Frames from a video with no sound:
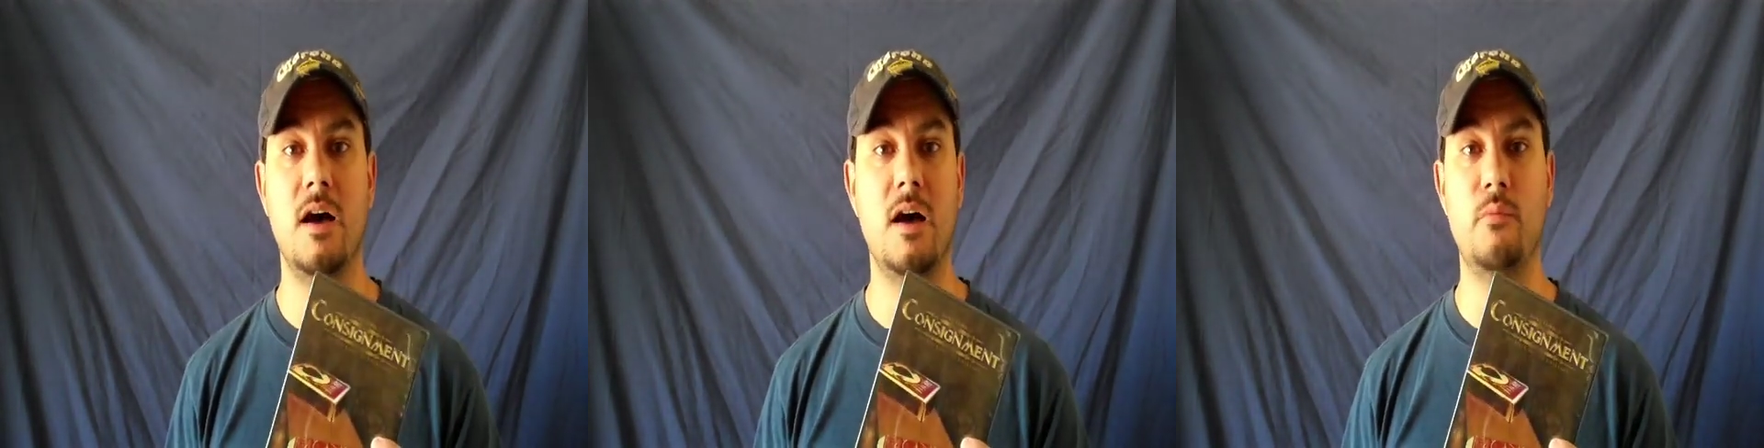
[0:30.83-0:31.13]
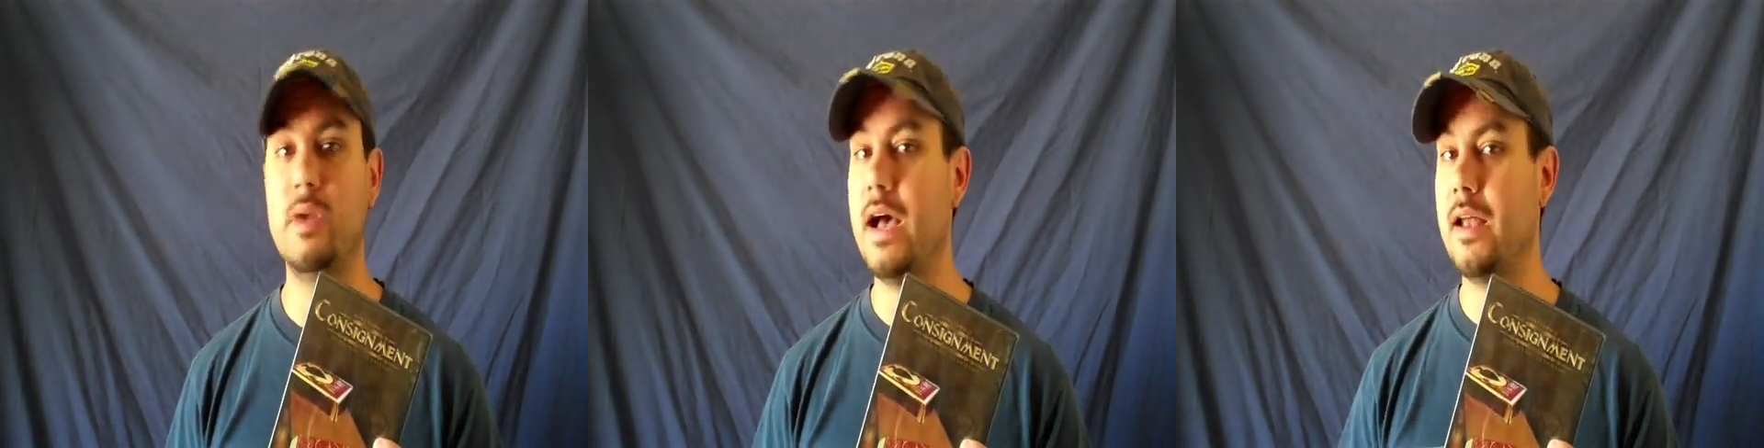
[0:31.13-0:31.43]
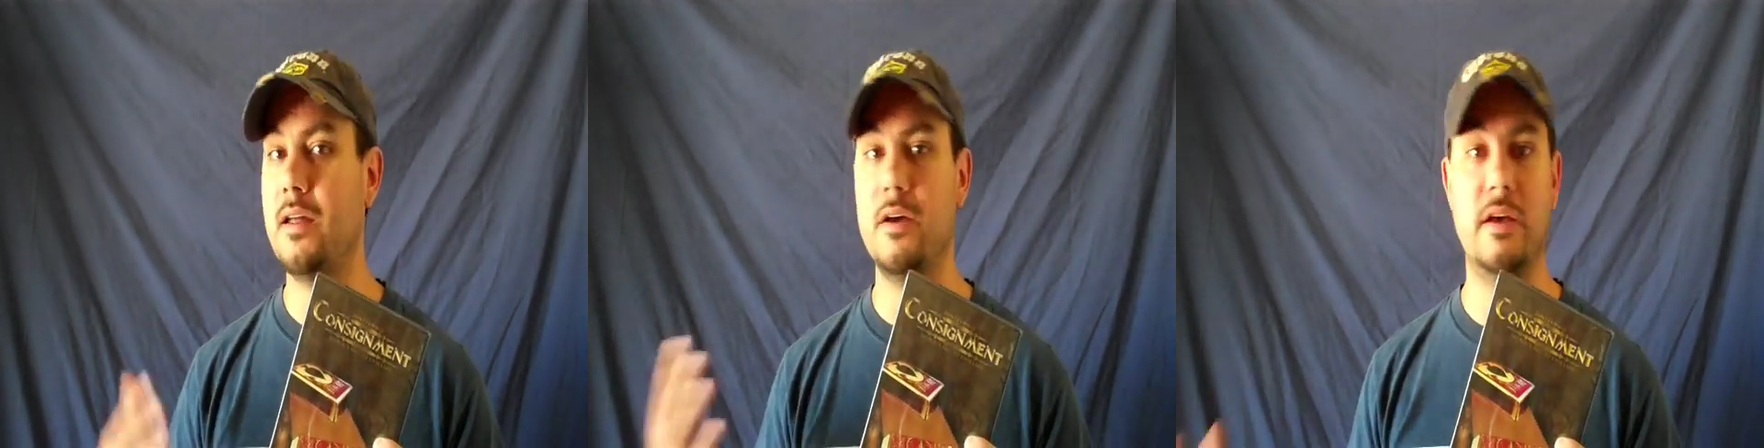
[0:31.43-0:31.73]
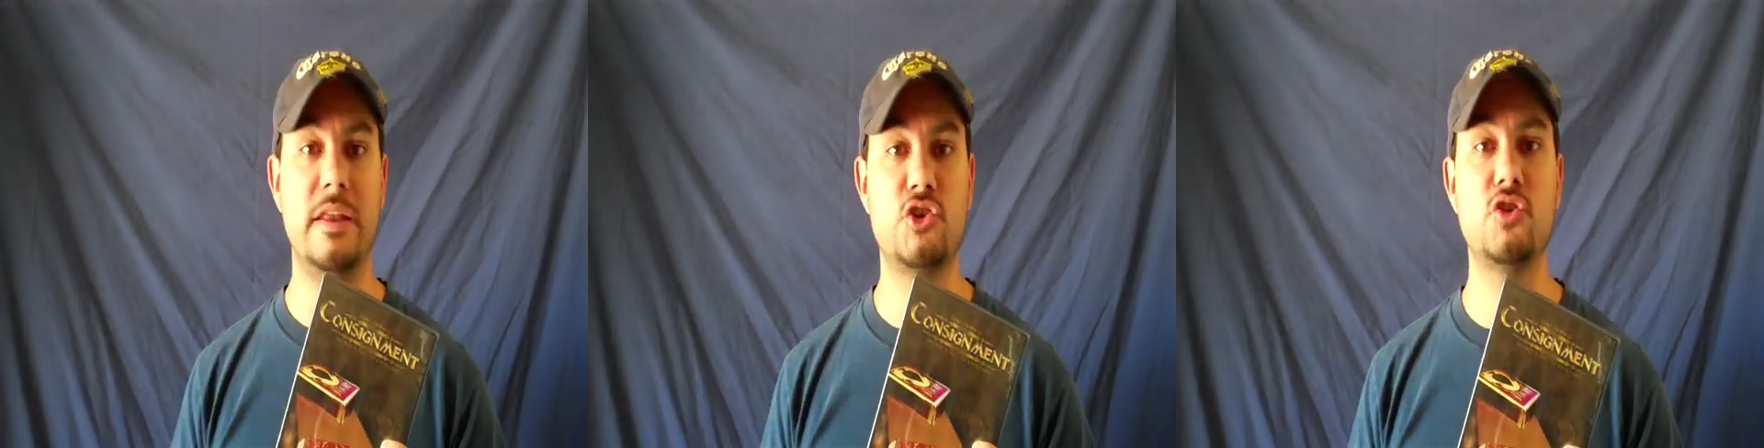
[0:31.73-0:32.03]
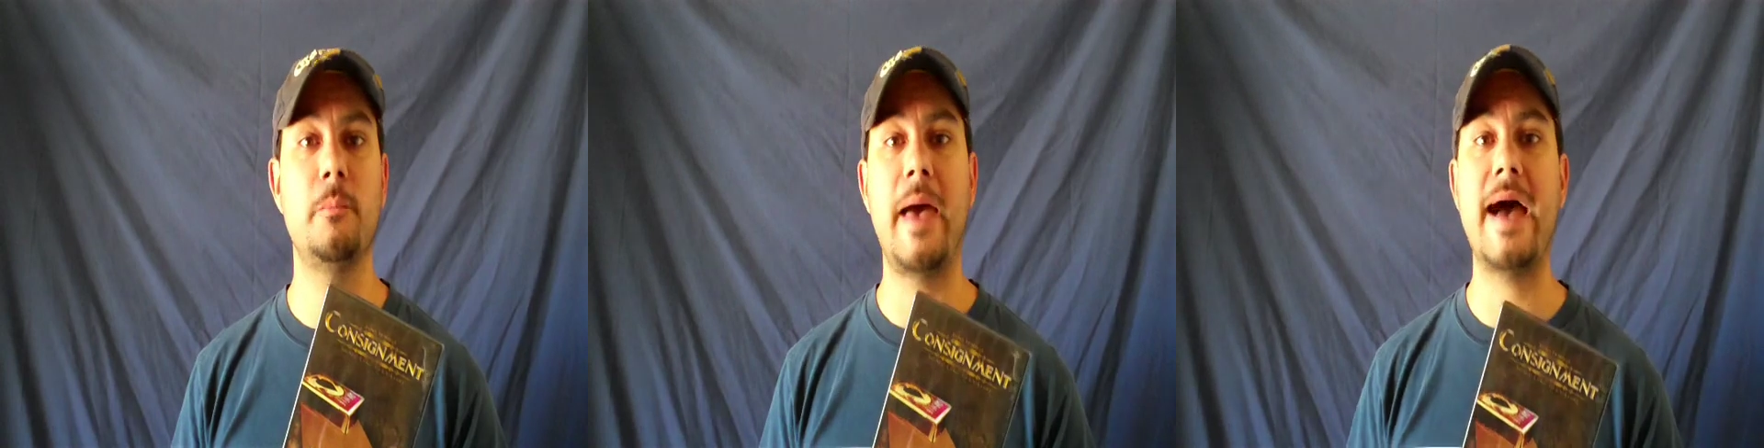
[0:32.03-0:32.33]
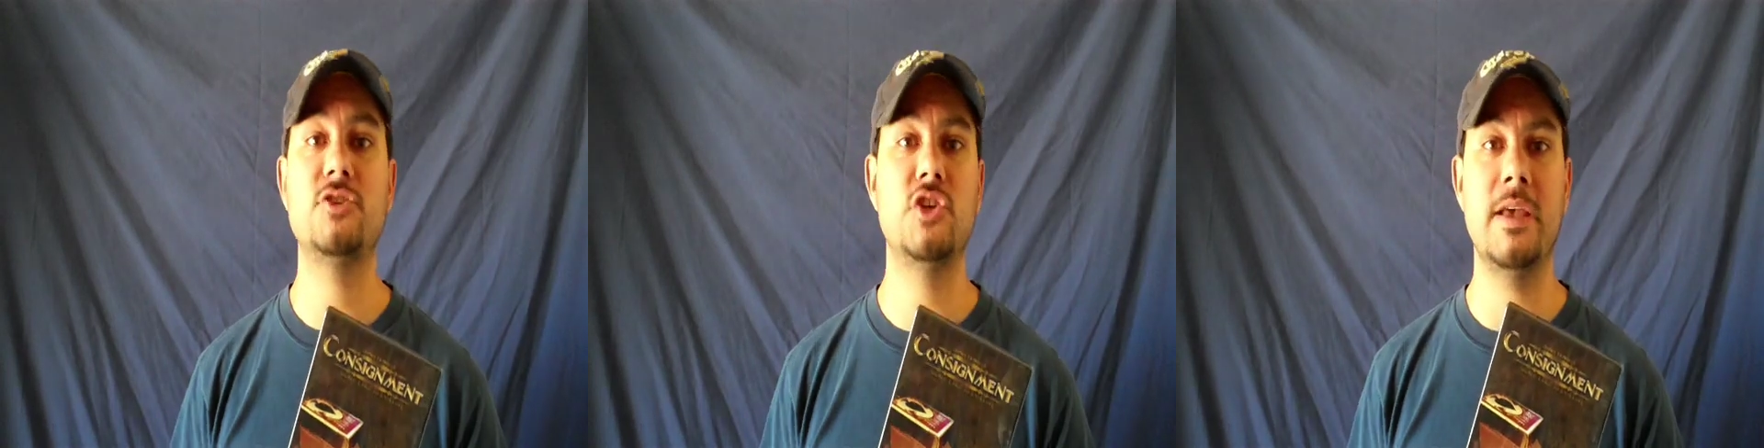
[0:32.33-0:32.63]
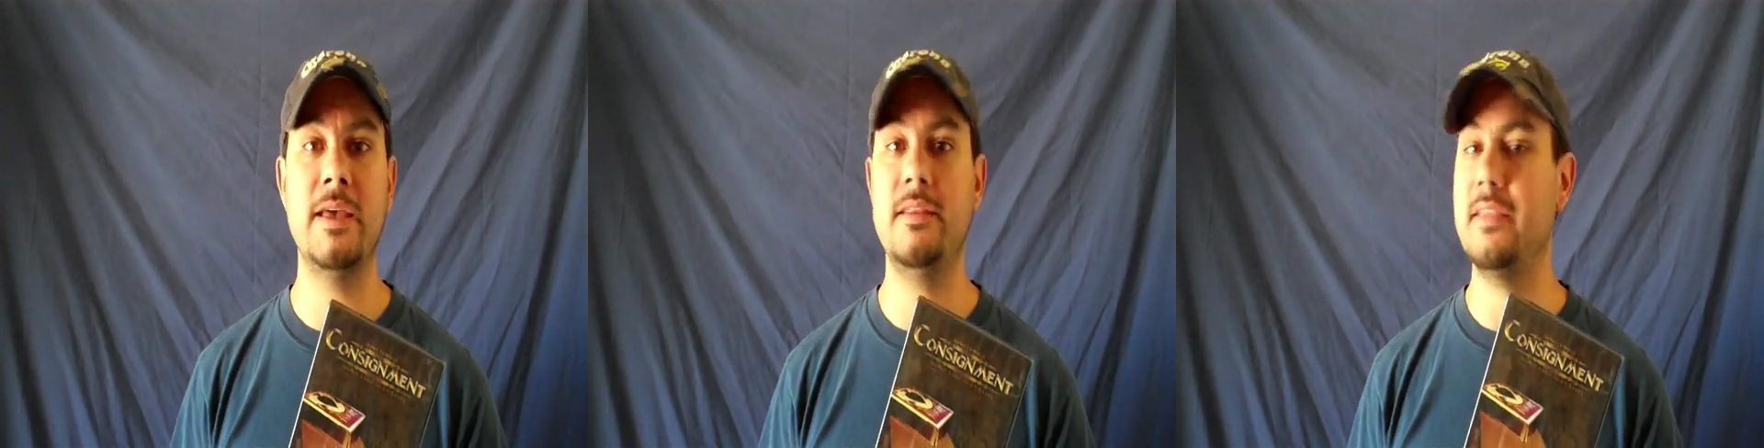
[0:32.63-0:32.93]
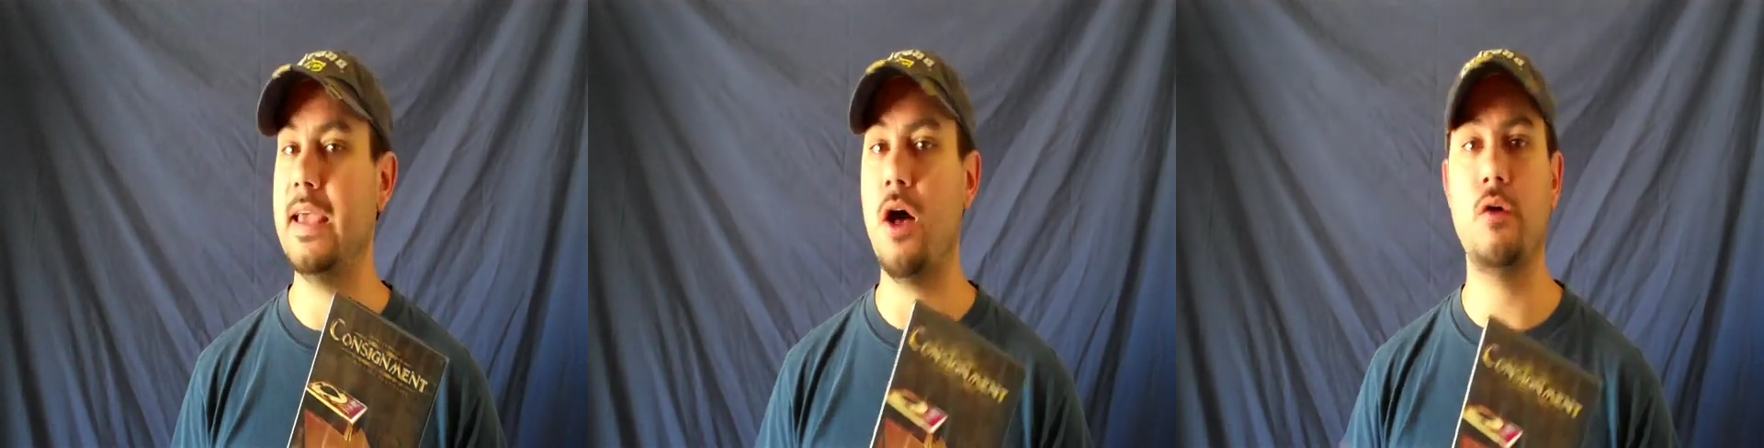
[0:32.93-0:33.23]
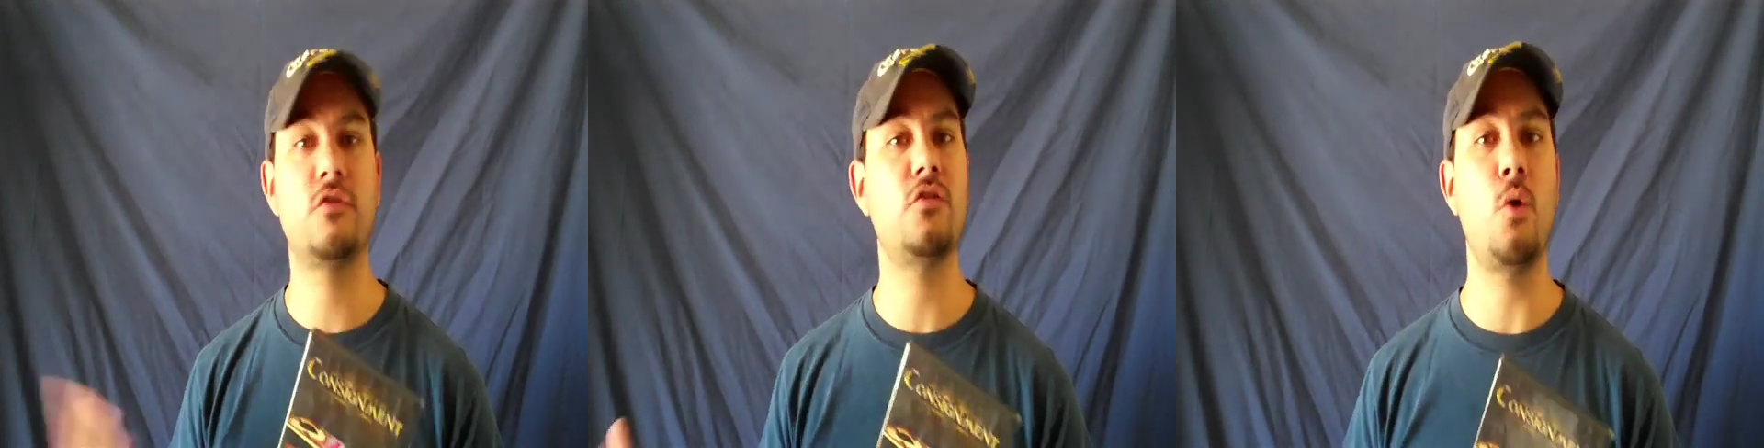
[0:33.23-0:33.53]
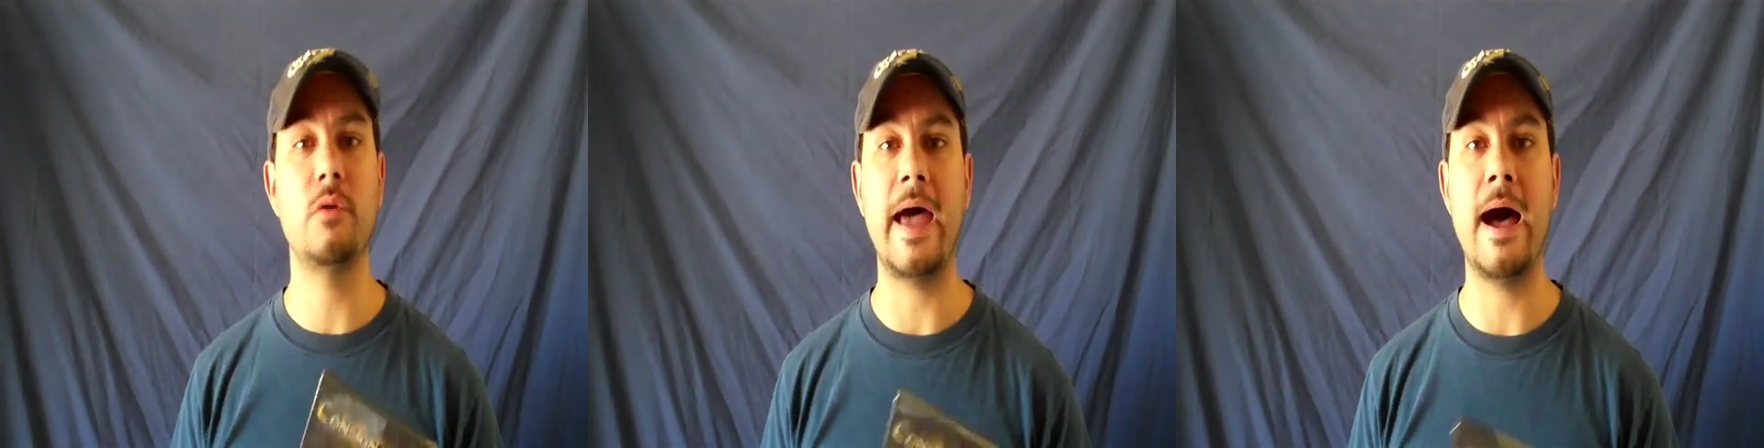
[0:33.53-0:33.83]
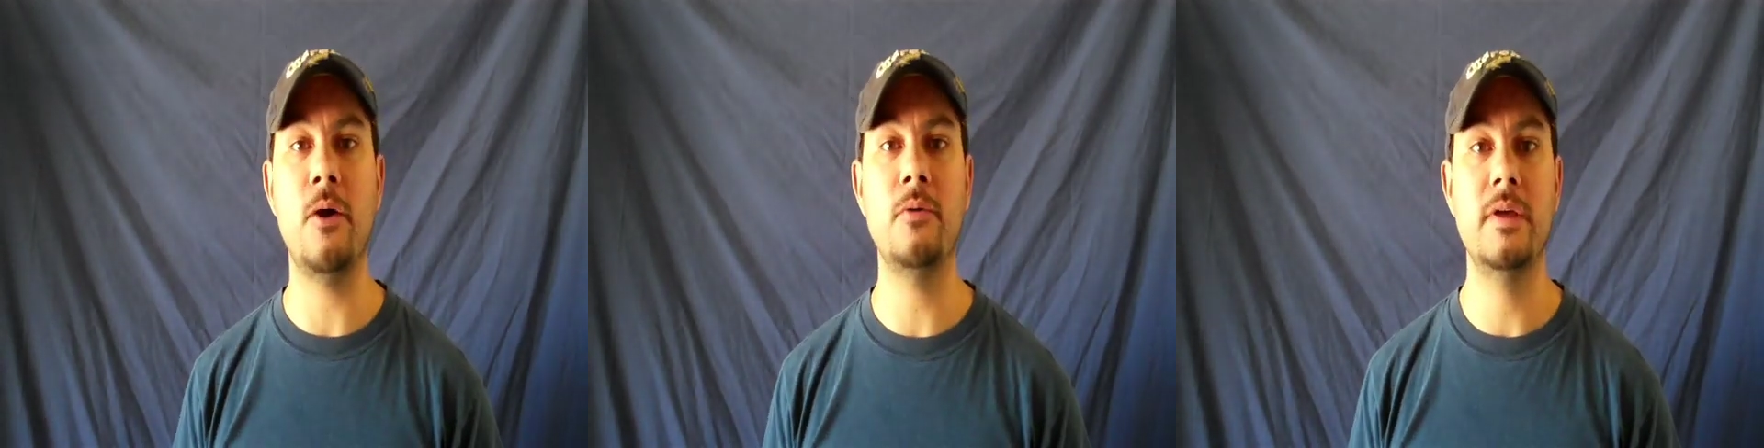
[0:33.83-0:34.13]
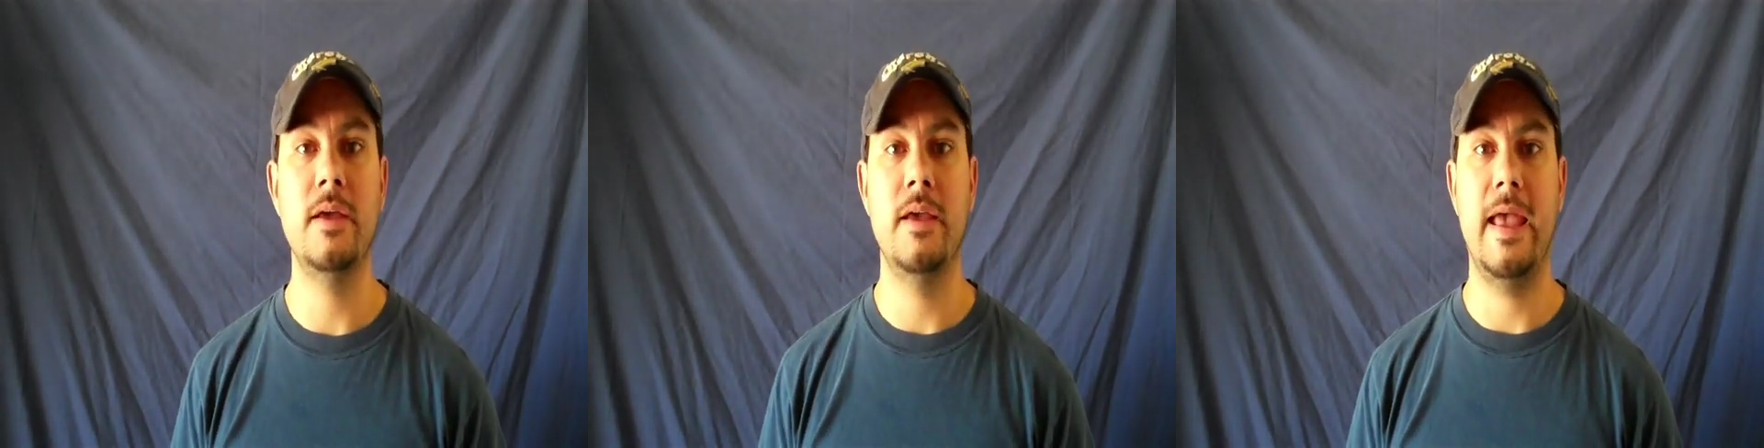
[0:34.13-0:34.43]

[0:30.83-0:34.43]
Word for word: Um, we got an initial batch in, they all sold out,